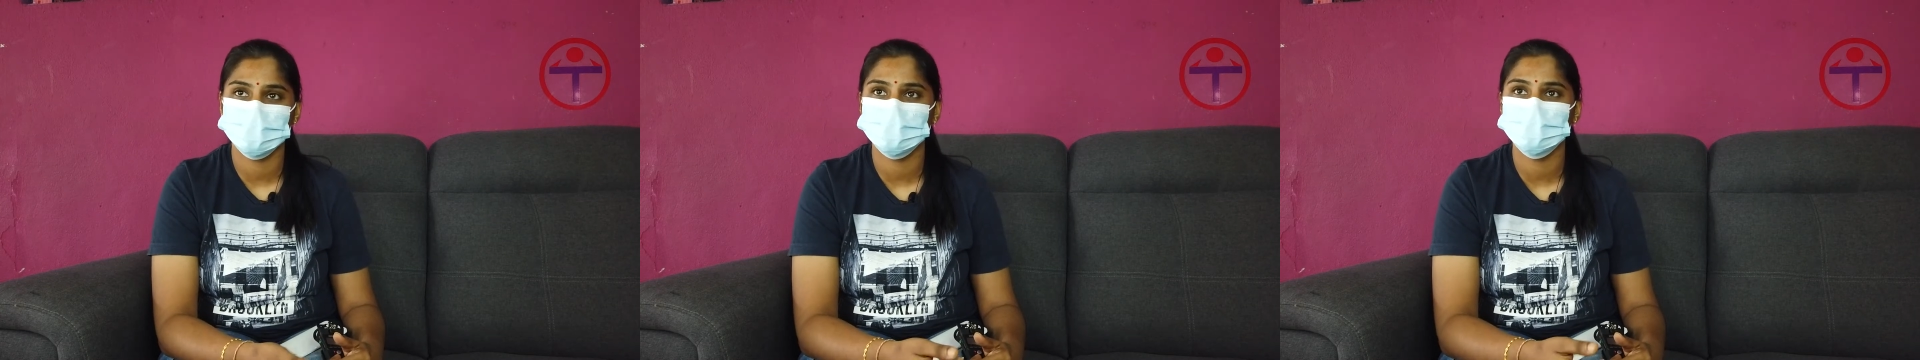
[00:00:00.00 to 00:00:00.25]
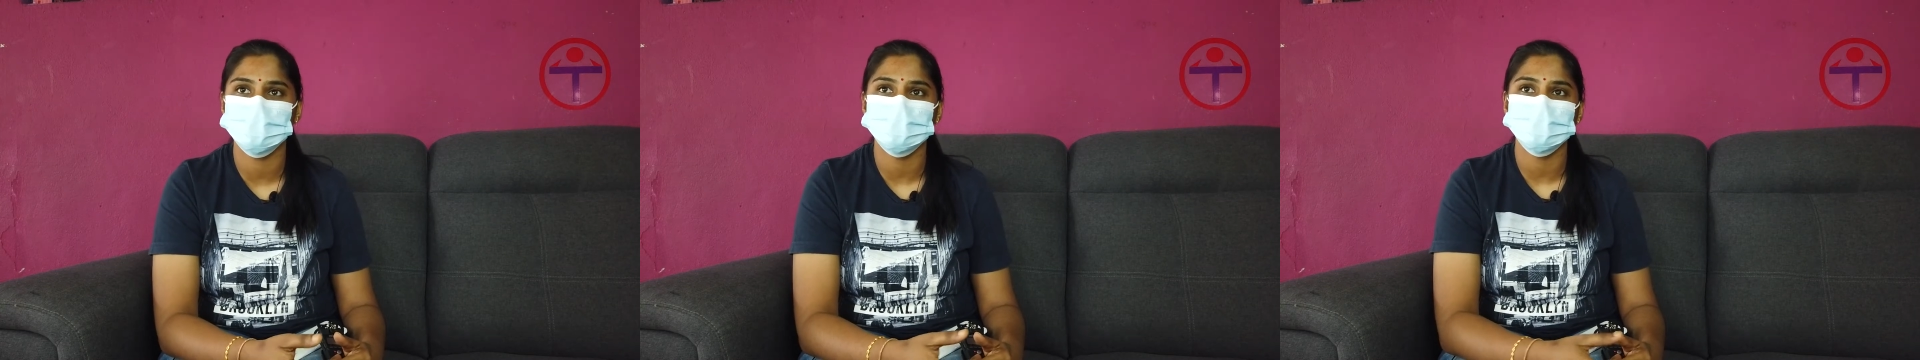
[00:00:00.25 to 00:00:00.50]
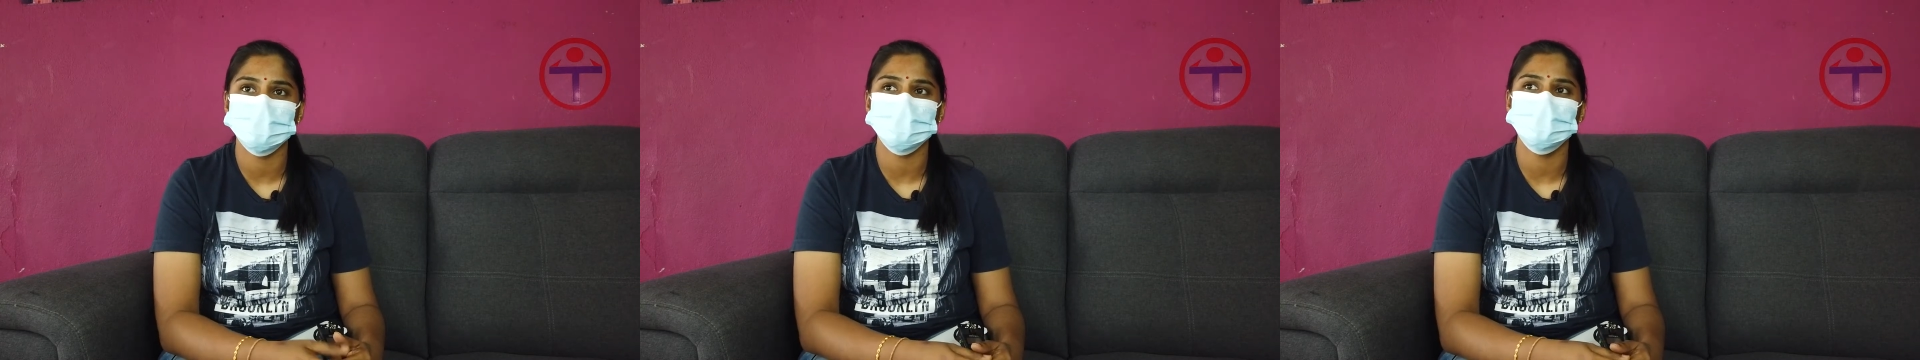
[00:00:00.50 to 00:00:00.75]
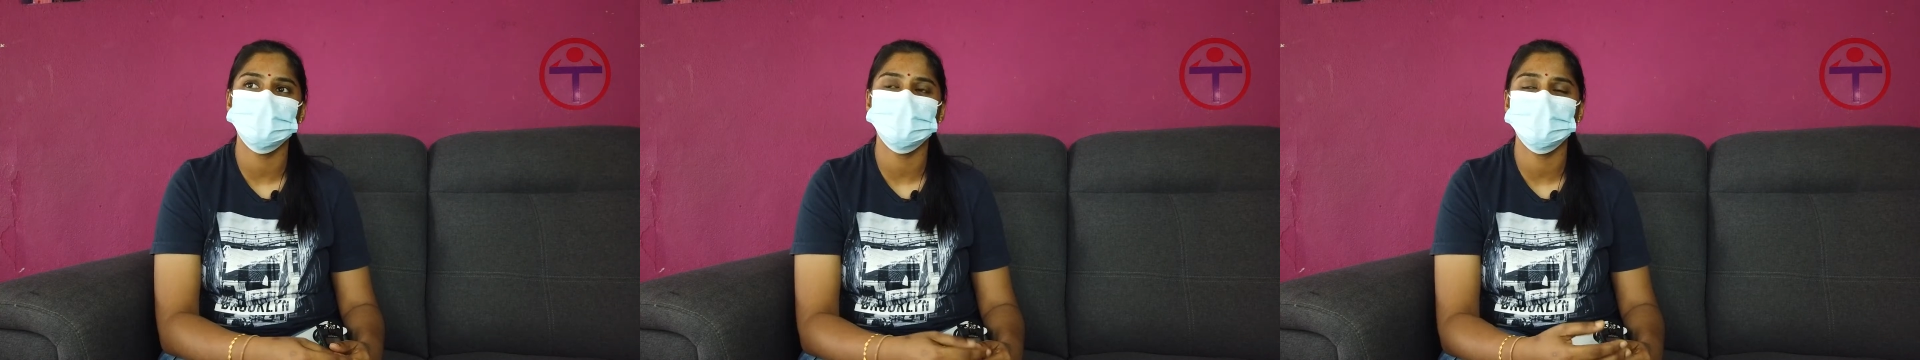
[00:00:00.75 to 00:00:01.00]
flow
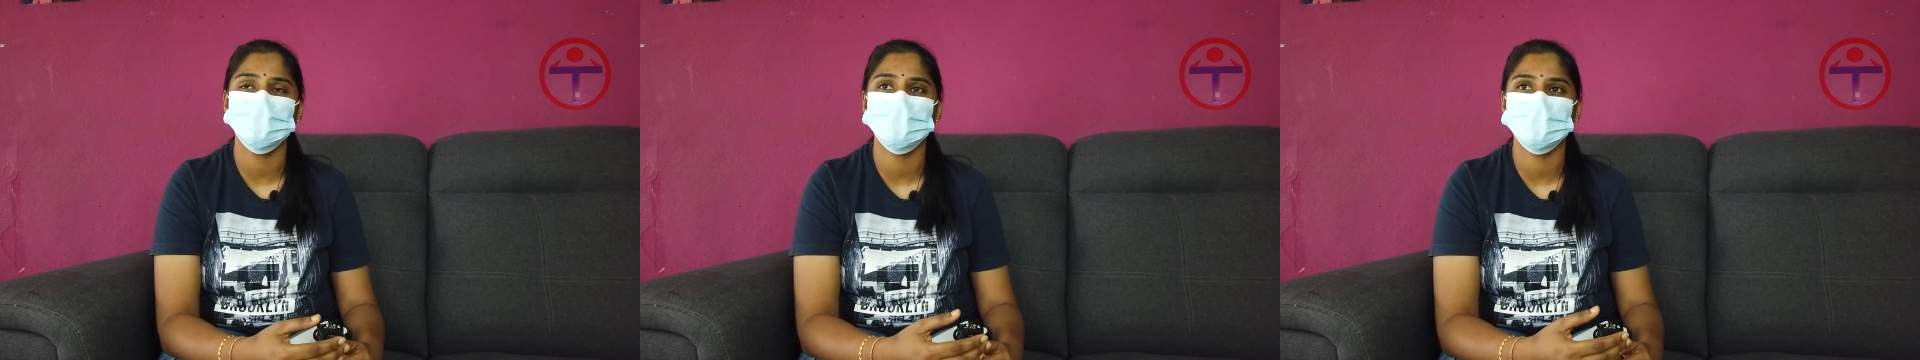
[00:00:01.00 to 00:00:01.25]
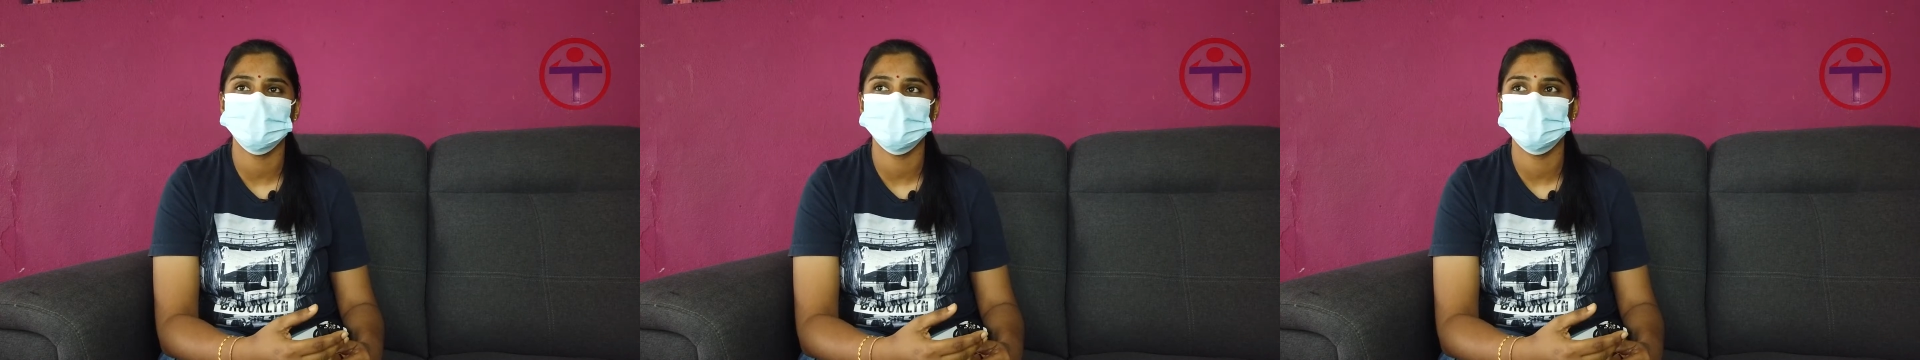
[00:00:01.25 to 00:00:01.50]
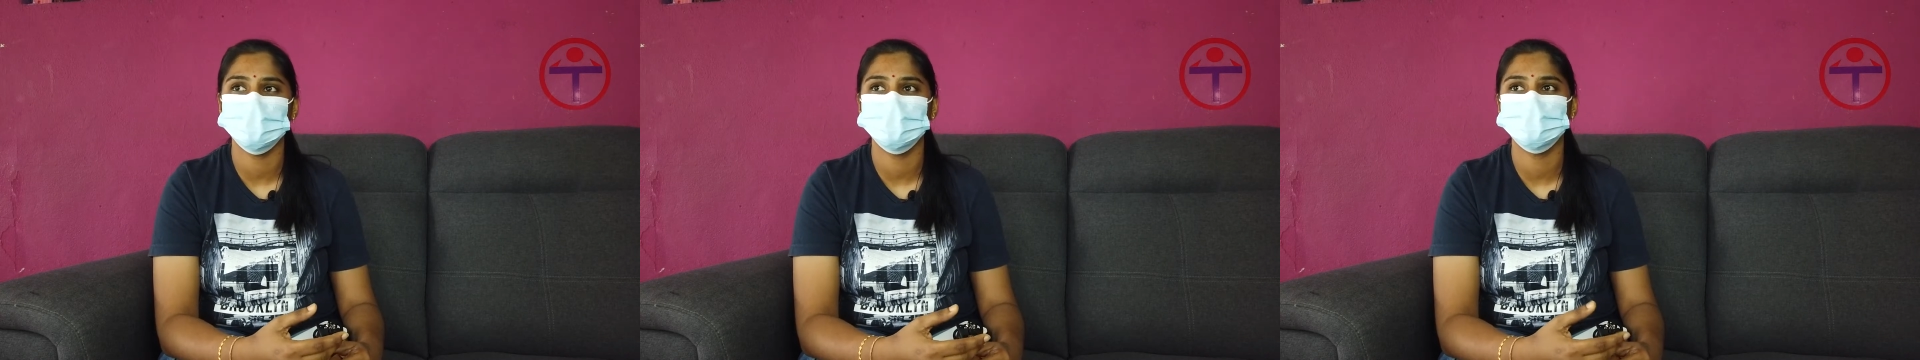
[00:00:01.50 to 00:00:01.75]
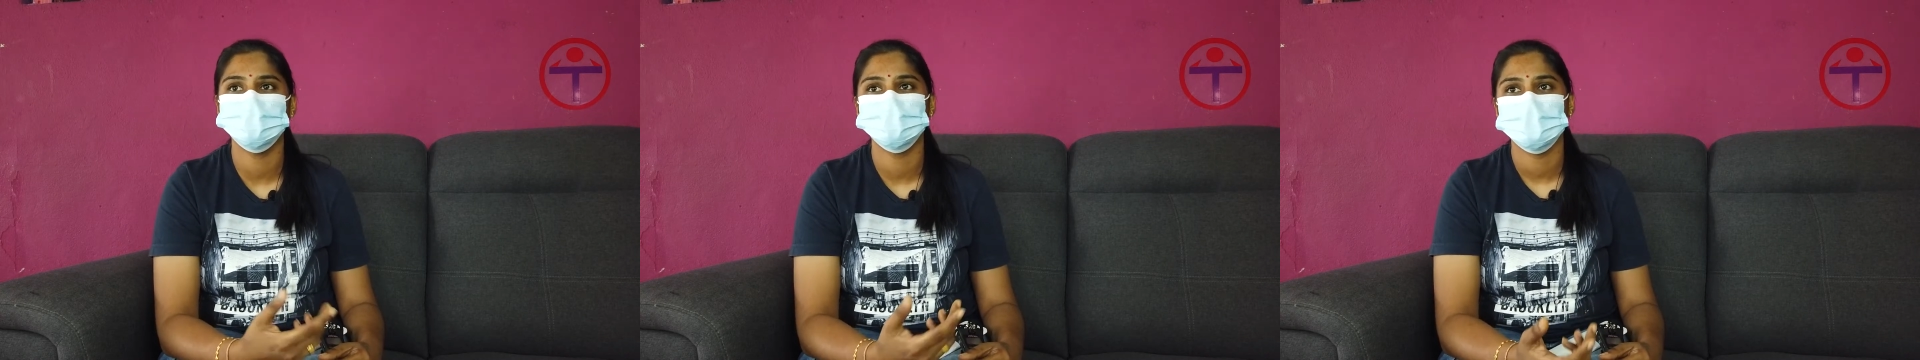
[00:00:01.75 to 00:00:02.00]
or the